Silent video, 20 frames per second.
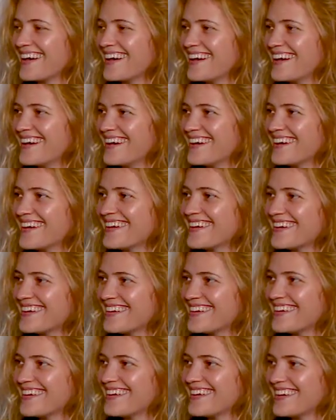
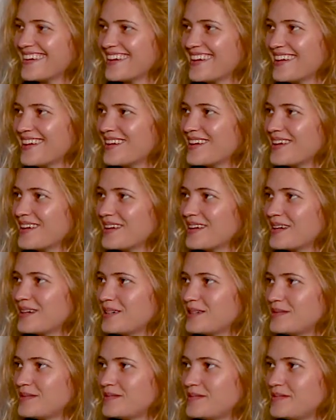
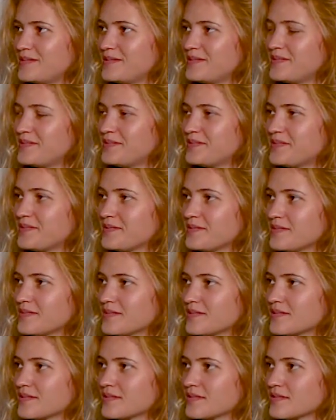
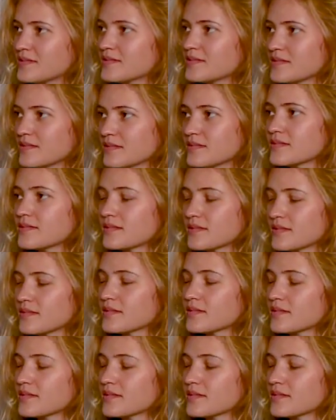No words are spoken by the person on screen.